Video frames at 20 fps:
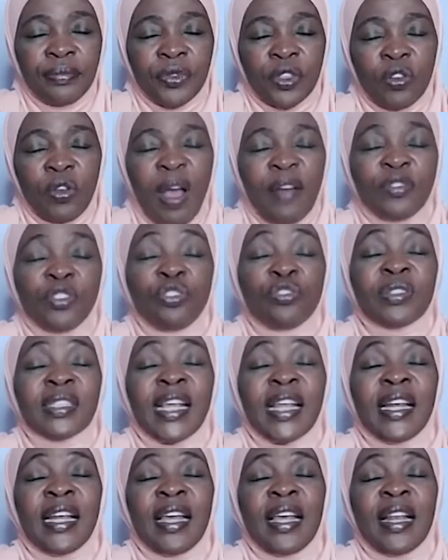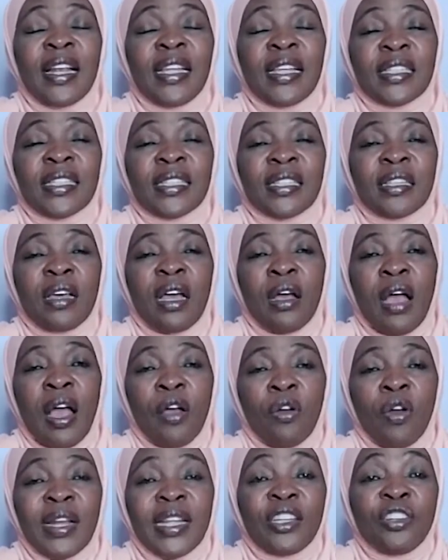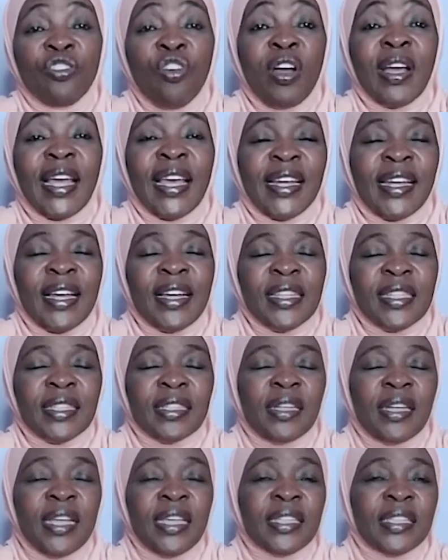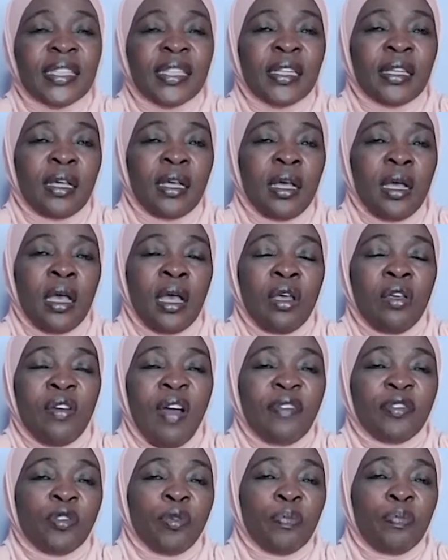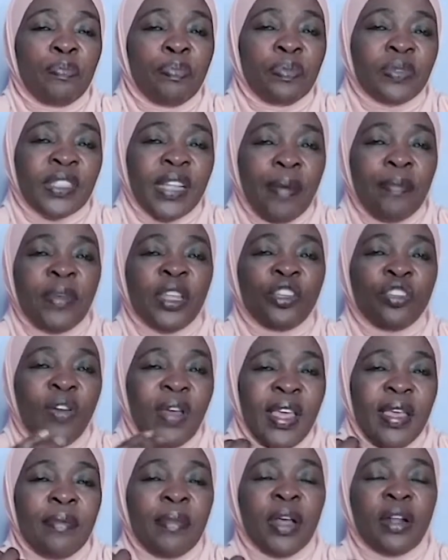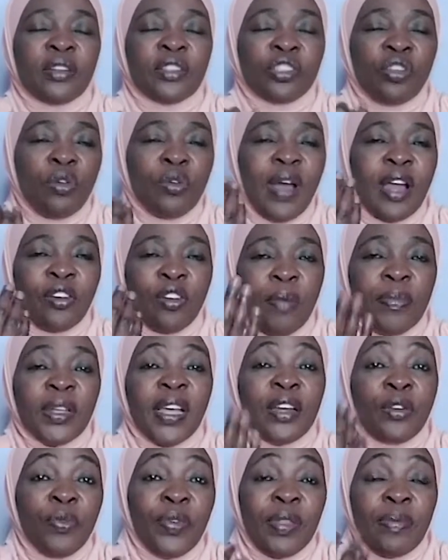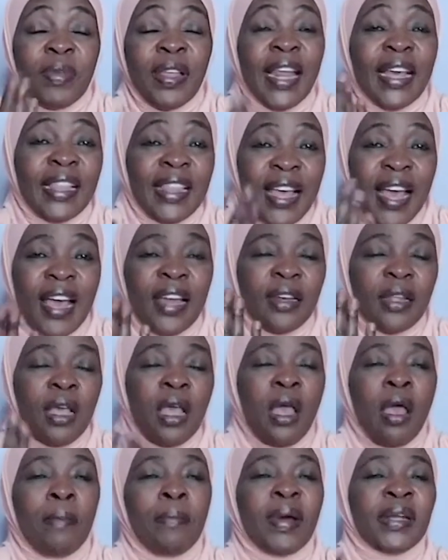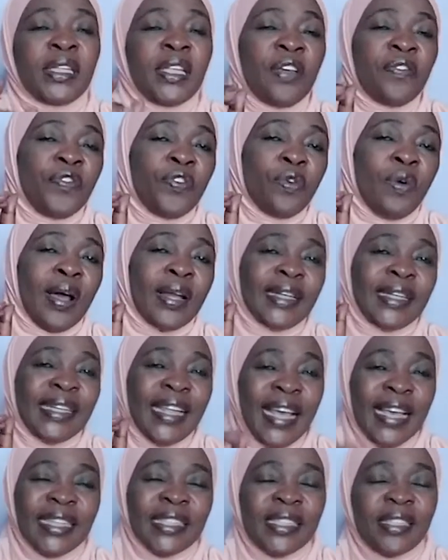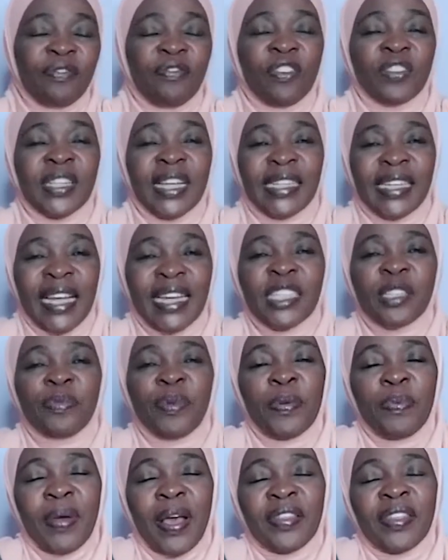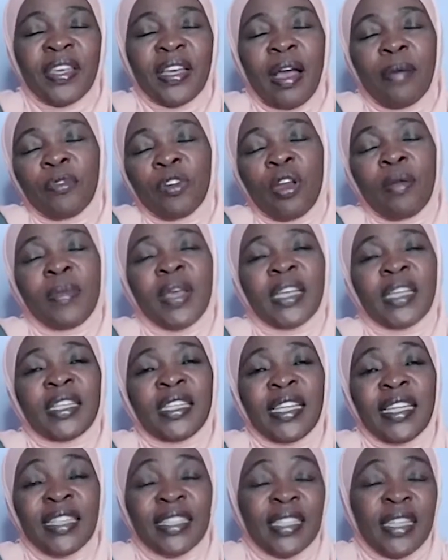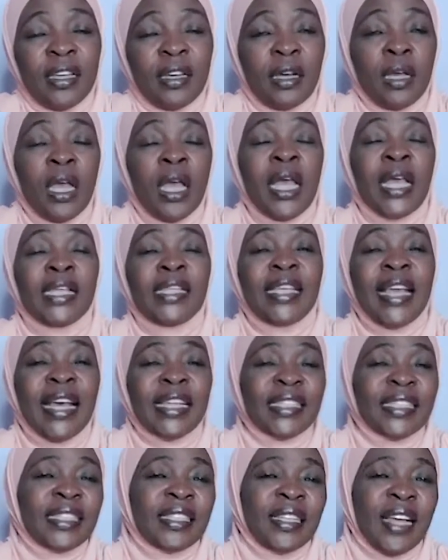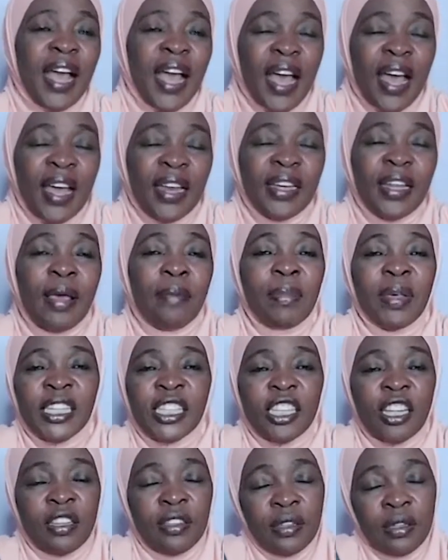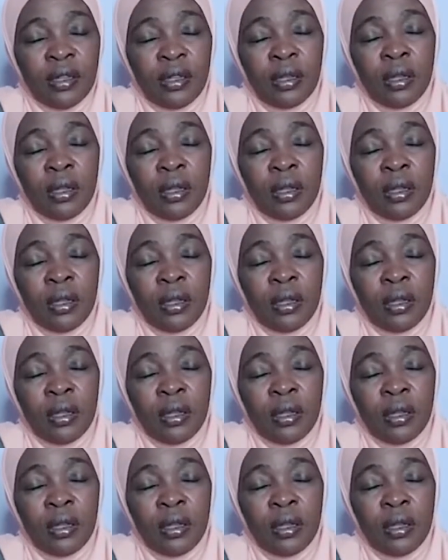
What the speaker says: you have to use a list. I call it Go-Getters list. You have to submit your email so you can communicate with me like that. But if you are text, for the text people, I think I'm going to make it easier. Just add a message